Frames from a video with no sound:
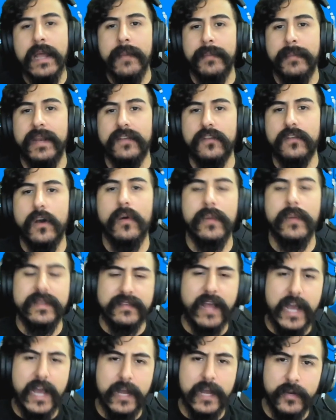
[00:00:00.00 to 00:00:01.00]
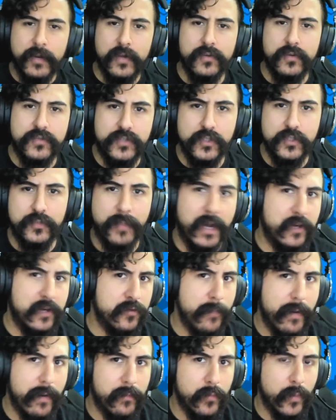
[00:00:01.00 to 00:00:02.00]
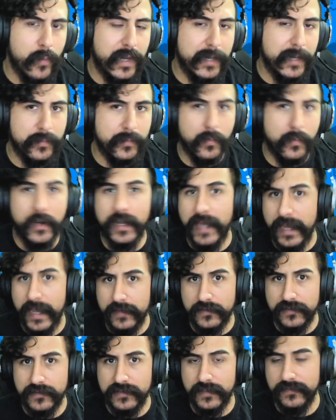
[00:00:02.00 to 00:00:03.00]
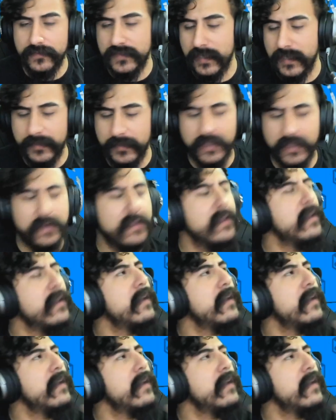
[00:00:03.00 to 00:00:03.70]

But as always, I'm your host, JUICEbox. Remember, you wake up in the morning, ask yourself something.